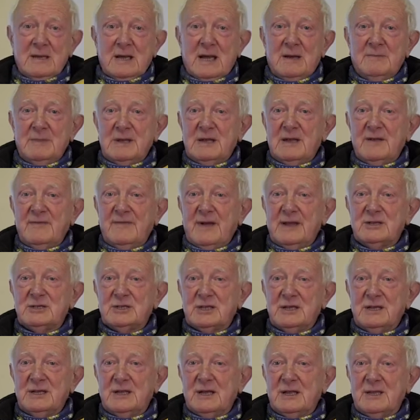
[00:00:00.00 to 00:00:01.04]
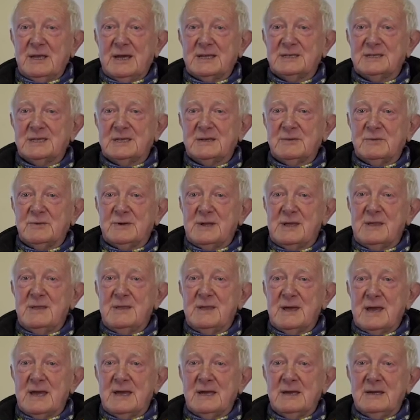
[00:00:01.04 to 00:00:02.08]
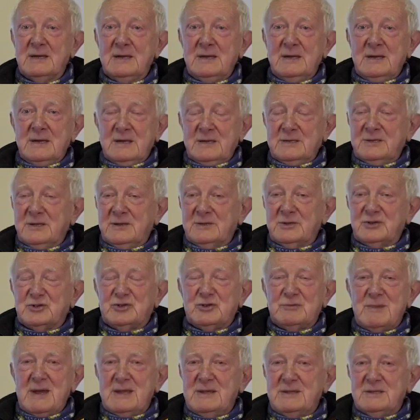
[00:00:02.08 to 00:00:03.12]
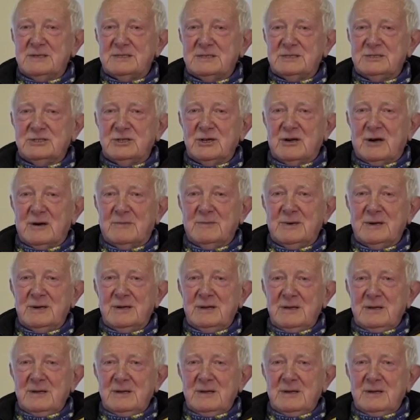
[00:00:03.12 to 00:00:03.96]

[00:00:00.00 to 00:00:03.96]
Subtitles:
I mean, eventually the lads that were in there done a tremendous job,